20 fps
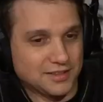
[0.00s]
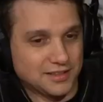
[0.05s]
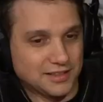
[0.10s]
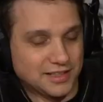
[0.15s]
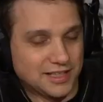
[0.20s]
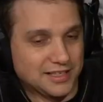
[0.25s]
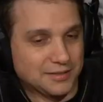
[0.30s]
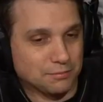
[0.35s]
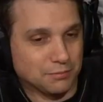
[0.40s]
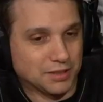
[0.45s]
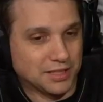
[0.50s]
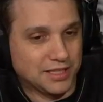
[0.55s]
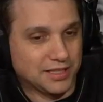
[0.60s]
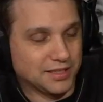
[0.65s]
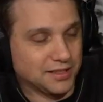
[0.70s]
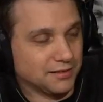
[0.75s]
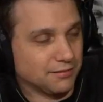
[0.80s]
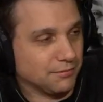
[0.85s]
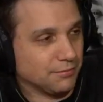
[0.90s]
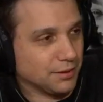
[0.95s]
lame
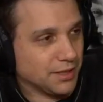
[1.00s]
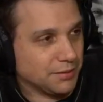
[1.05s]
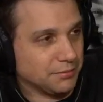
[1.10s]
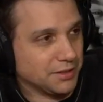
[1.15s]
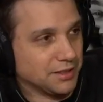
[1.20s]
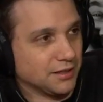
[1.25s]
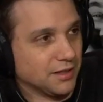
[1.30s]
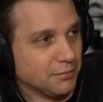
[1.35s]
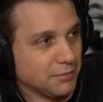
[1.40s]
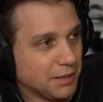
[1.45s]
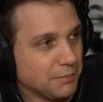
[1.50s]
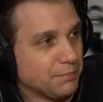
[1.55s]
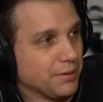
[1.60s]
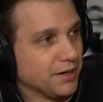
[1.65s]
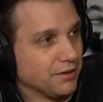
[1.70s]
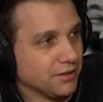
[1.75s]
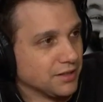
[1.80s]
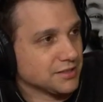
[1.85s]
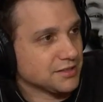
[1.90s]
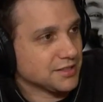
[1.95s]
blaming it, blaming it on my
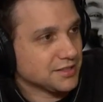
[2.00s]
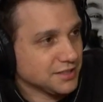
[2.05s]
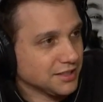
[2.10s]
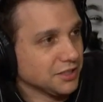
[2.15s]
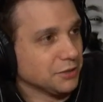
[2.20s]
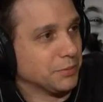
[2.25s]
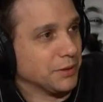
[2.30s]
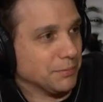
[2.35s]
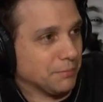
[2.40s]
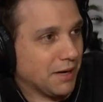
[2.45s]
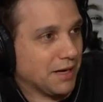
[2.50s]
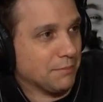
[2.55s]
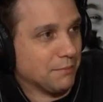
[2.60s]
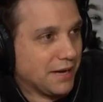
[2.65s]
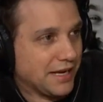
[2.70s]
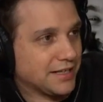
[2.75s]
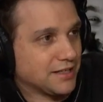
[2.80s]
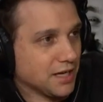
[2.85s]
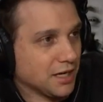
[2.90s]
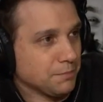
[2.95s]
parents. It's a little bit my
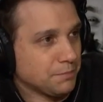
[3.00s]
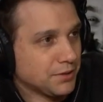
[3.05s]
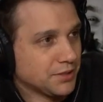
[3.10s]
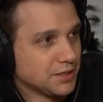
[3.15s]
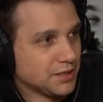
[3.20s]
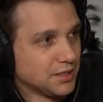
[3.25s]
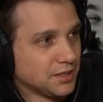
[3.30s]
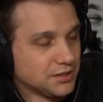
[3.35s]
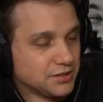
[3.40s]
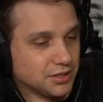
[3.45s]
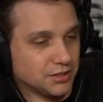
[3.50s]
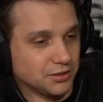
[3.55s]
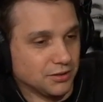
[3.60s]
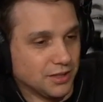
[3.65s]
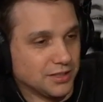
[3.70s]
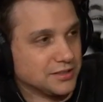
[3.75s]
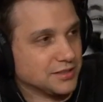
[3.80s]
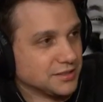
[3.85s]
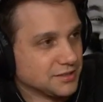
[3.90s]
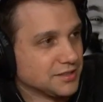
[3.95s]
makeup, right? Too.
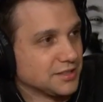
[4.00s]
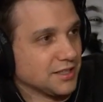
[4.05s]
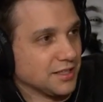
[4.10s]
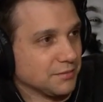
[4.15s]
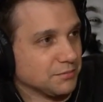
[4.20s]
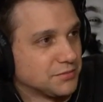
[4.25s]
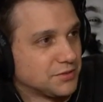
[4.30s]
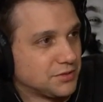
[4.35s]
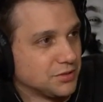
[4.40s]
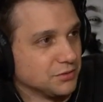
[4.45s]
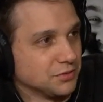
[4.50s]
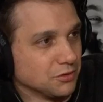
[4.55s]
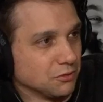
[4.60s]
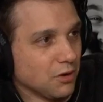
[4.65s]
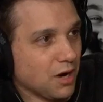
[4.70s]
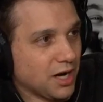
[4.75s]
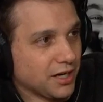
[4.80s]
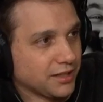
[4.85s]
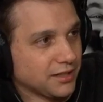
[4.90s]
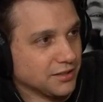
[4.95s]
I just think I'm too
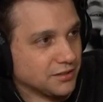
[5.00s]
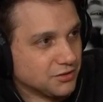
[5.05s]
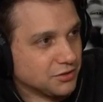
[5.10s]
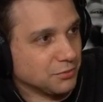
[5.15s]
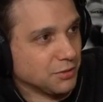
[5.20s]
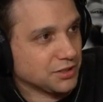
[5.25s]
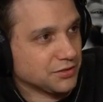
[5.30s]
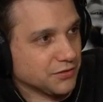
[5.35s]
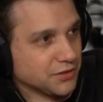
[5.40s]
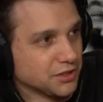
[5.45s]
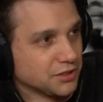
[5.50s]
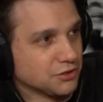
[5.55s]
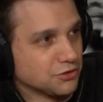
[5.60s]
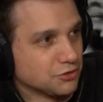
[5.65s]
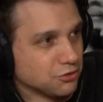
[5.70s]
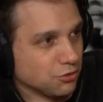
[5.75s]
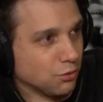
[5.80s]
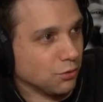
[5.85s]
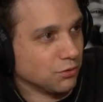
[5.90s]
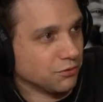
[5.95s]
neurotic and too much of a
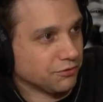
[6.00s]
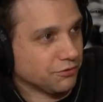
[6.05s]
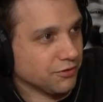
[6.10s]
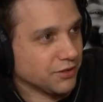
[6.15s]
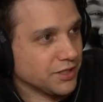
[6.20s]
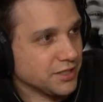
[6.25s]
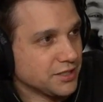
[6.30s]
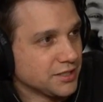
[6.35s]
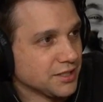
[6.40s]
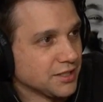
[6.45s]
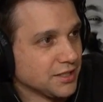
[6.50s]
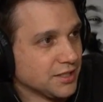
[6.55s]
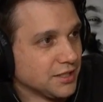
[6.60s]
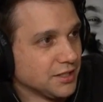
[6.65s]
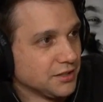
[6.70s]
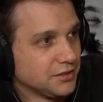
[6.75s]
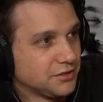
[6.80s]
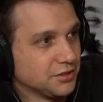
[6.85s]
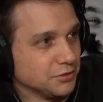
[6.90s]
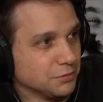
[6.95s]
control freak yeah,
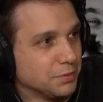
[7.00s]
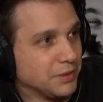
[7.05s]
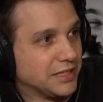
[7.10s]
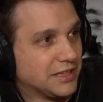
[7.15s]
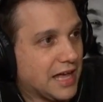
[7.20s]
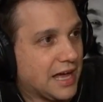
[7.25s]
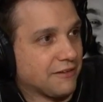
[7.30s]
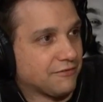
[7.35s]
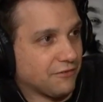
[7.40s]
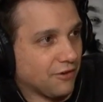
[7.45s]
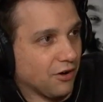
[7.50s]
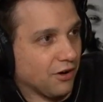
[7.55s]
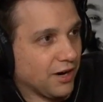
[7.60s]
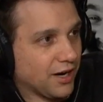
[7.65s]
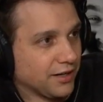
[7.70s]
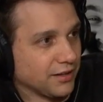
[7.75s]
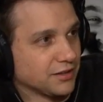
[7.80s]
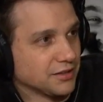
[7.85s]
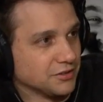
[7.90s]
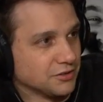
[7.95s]
to thing. be that far
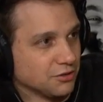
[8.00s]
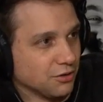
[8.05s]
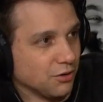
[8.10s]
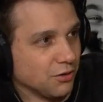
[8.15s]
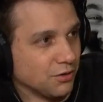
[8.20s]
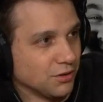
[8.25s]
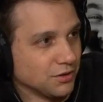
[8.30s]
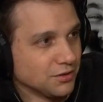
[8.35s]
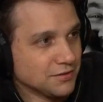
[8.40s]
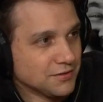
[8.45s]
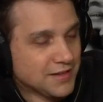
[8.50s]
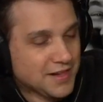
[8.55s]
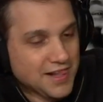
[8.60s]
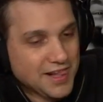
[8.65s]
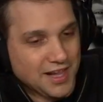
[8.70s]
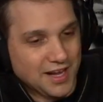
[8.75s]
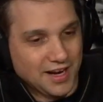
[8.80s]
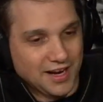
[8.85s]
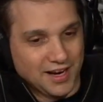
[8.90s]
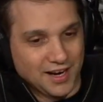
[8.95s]
out of control, right?
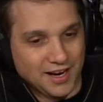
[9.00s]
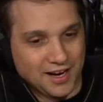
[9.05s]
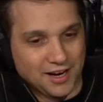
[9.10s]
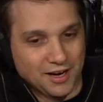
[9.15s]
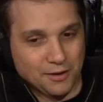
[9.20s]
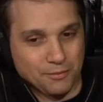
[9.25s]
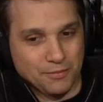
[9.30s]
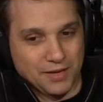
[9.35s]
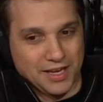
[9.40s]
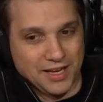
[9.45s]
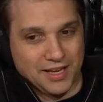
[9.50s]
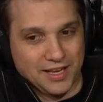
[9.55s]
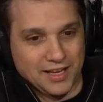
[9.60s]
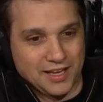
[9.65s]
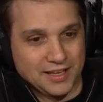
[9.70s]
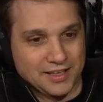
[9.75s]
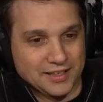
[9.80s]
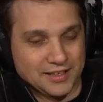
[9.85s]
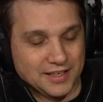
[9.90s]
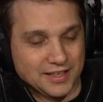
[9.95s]
Um,
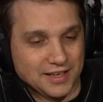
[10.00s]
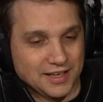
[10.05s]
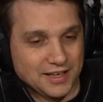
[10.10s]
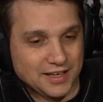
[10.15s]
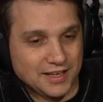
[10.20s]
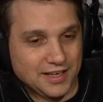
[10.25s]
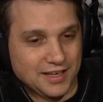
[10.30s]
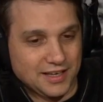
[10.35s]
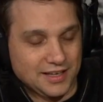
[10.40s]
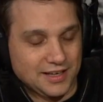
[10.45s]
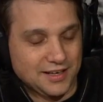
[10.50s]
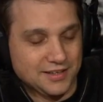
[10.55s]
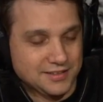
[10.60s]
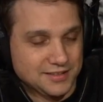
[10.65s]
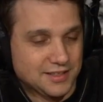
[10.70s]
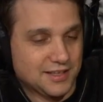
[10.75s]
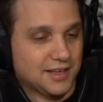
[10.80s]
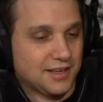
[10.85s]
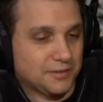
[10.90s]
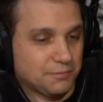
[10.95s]
and uh, and I was
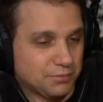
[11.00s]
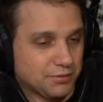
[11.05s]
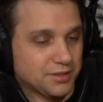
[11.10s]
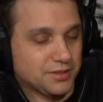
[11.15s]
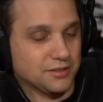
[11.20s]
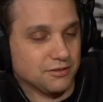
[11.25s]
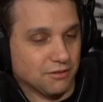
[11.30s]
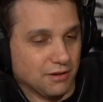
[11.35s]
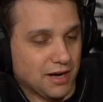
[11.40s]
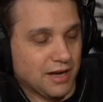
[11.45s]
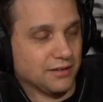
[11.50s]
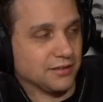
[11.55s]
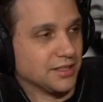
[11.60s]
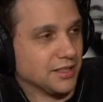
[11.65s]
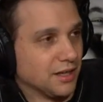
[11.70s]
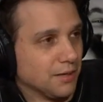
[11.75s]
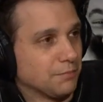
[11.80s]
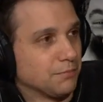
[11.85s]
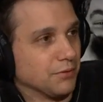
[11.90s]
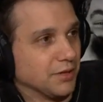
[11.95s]
at a pretty grounded
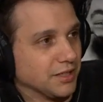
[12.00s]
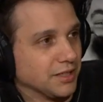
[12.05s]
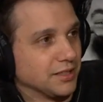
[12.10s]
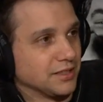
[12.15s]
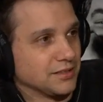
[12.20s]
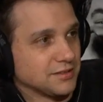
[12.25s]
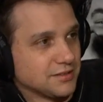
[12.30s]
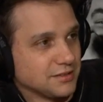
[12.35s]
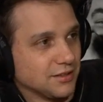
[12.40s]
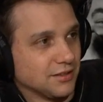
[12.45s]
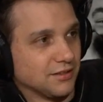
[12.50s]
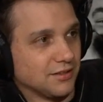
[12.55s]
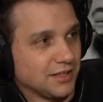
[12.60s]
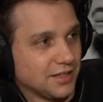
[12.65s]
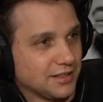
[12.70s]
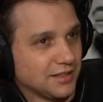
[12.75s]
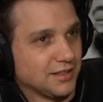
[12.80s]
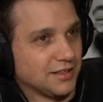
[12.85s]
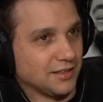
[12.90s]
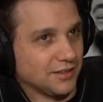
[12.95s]
upbringing, so I,
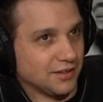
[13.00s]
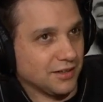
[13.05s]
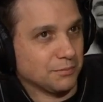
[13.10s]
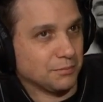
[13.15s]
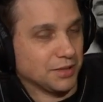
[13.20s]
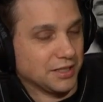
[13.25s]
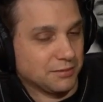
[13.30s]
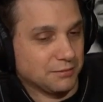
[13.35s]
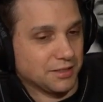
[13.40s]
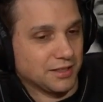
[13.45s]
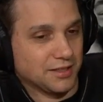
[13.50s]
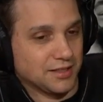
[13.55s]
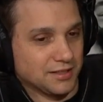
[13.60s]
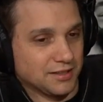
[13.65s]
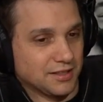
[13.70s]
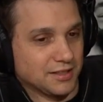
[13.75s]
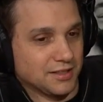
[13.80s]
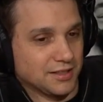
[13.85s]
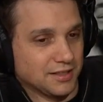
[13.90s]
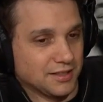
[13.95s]
you know, I blame it
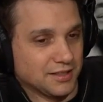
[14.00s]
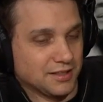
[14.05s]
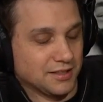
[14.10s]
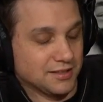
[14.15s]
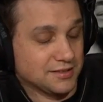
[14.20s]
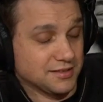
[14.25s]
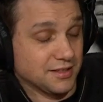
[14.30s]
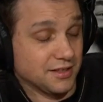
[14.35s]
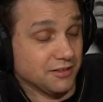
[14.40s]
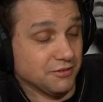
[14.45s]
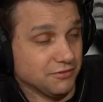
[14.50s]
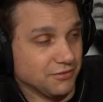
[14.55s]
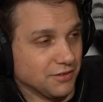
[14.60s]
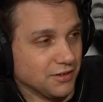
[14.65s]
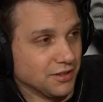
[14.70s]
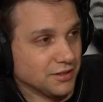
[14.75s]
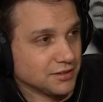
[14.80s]
on uh, it's their fault.